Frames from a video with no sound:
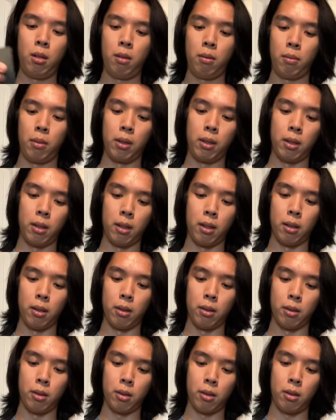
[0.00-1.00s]

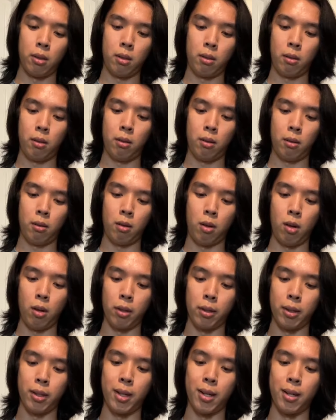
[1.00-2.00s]
because all
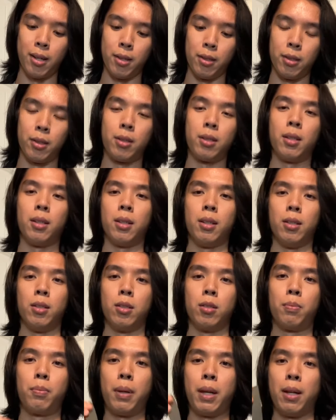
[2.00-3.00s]
it does is
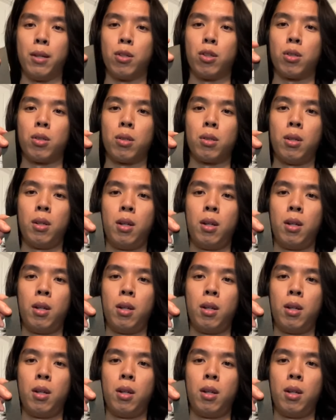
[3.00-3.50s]
pinch,